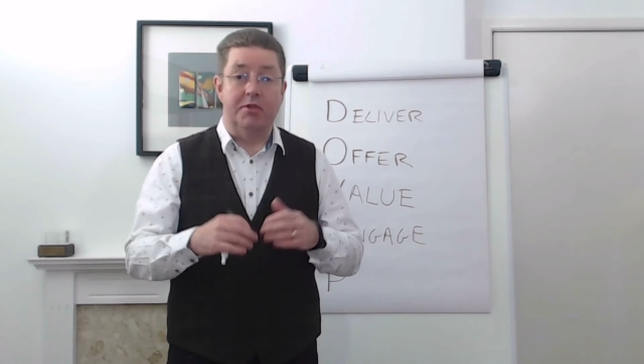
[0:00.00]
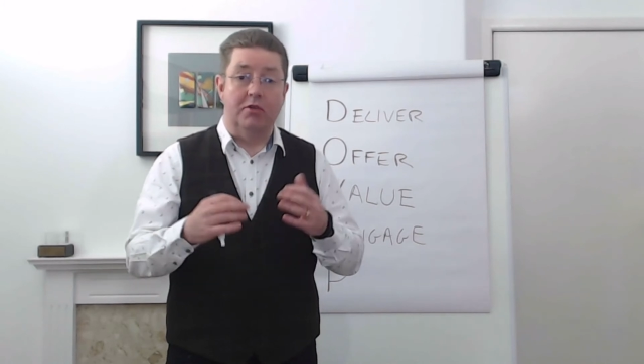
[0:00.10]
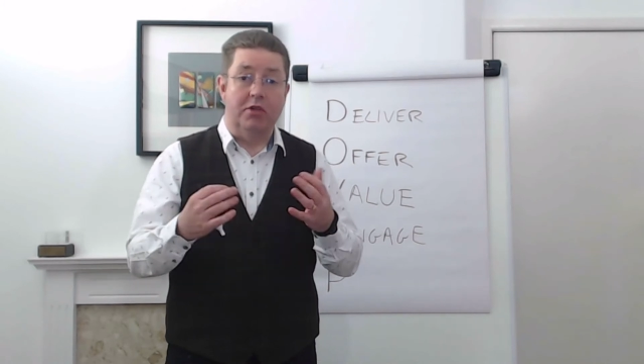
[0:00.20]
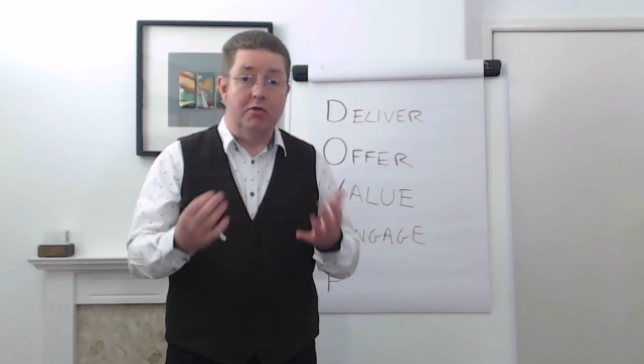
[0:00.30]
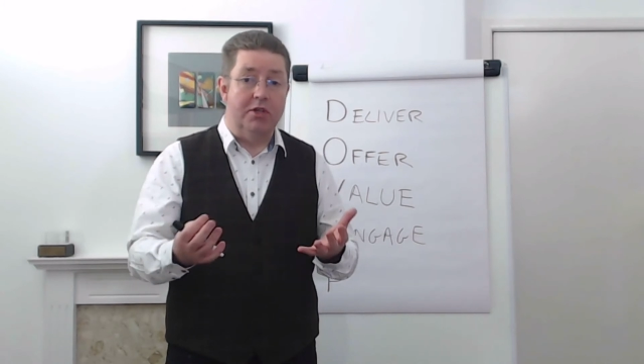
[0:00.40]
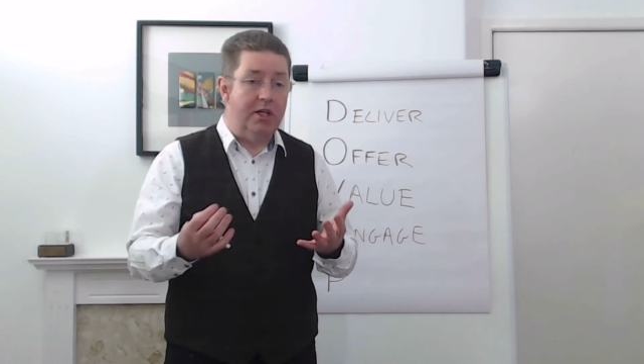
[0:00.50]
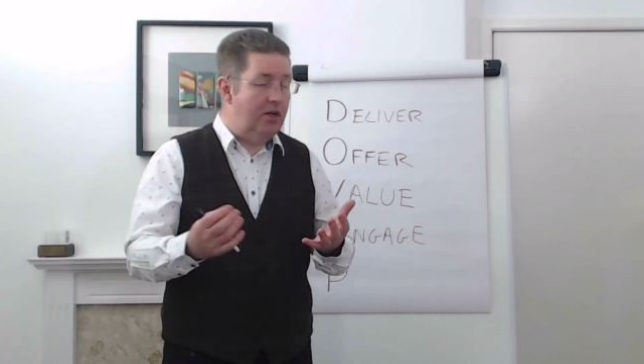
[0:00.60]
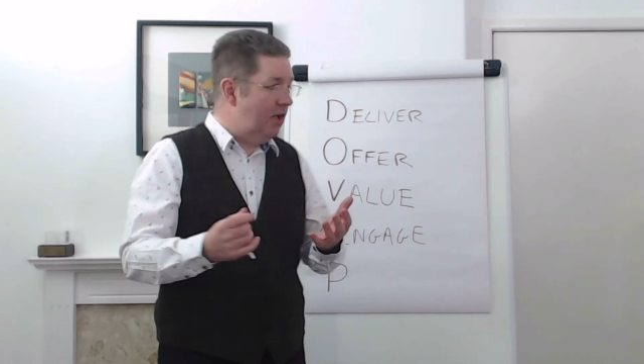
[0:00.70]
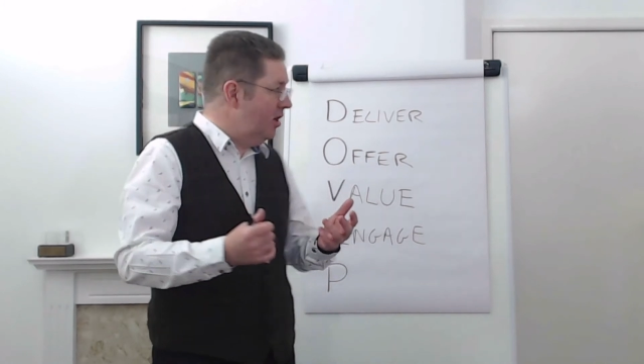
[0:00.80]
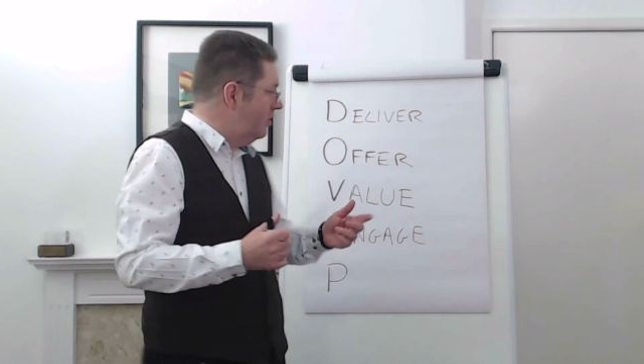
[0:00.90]
So usually
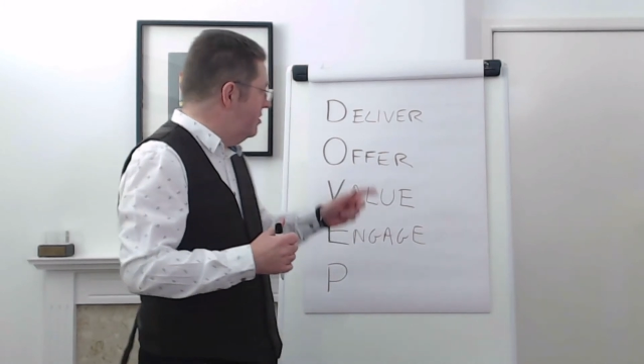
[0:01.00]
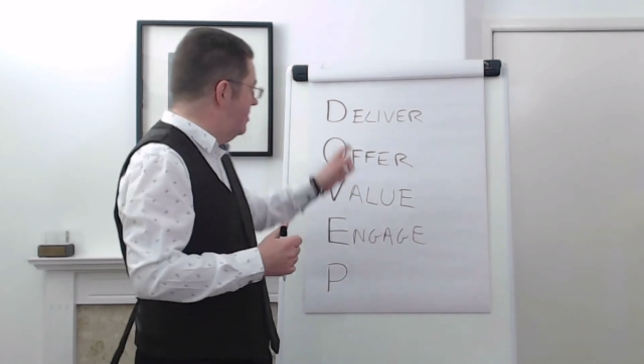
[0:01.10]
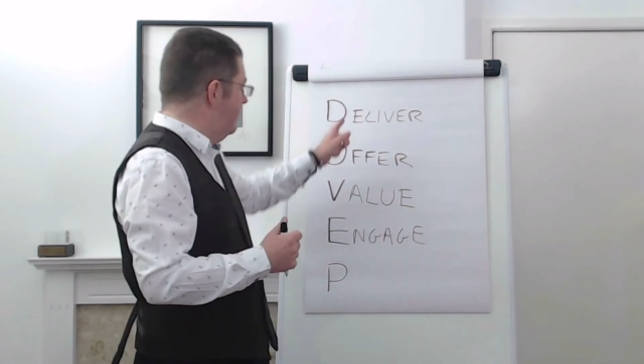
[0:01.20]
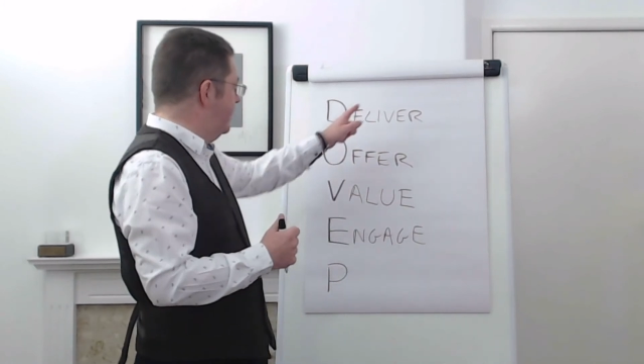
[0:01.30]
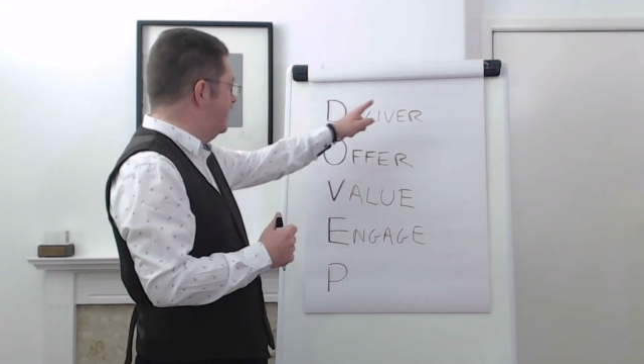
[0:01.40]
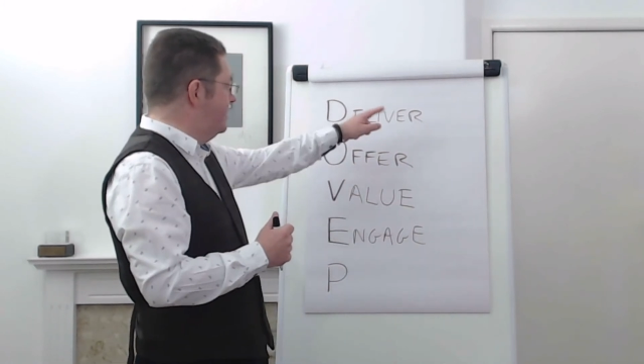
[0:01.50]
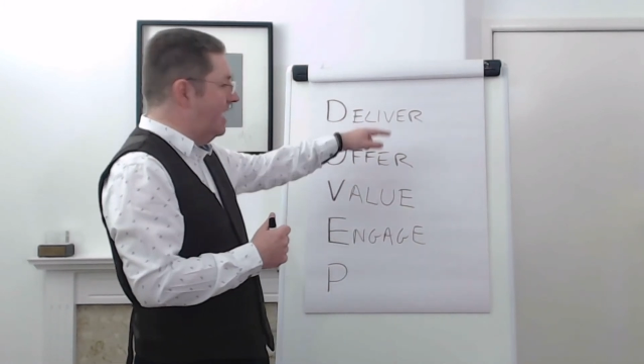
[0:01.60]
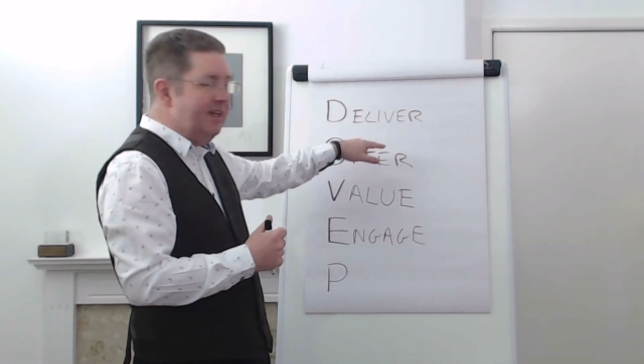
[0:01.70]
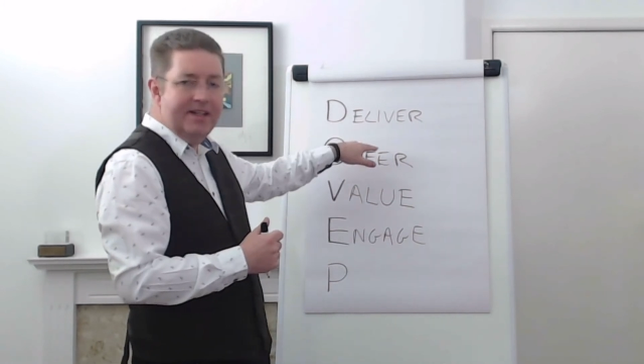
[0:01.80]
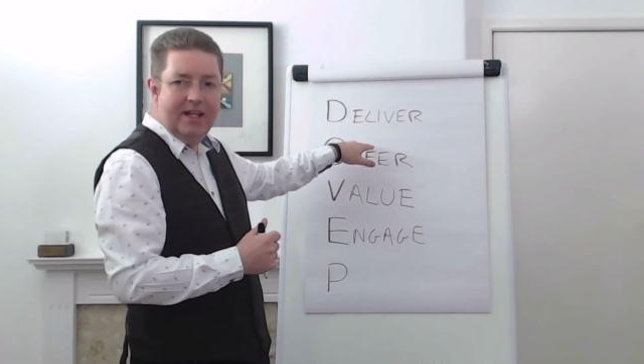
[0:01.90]
early on, usually about the
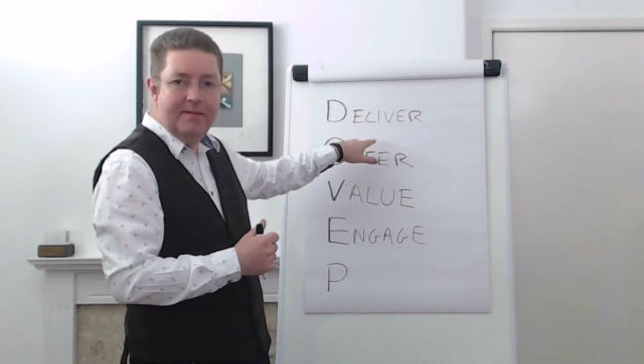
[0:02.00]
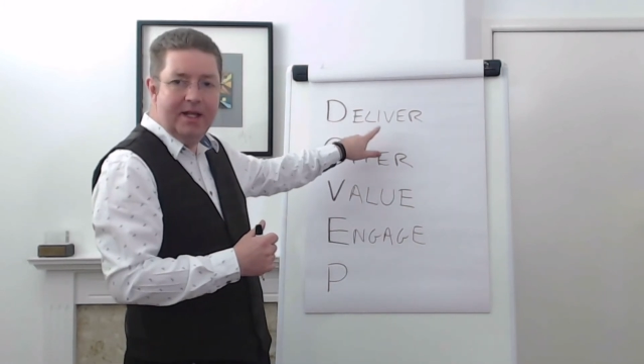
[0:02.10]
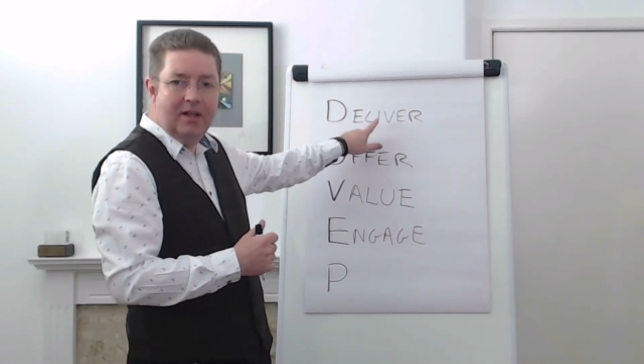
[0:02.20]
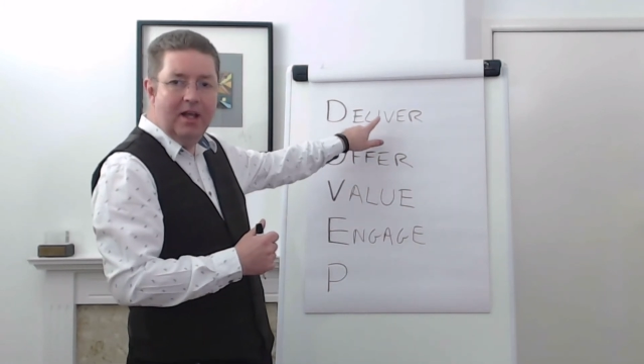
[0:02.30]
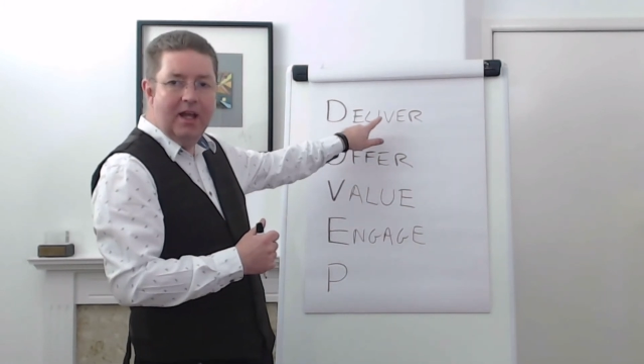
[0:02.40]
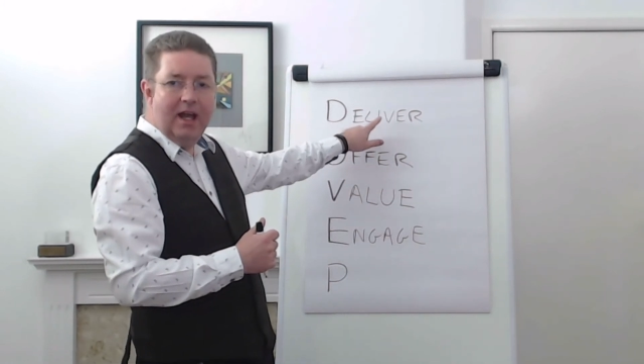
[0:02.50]
second email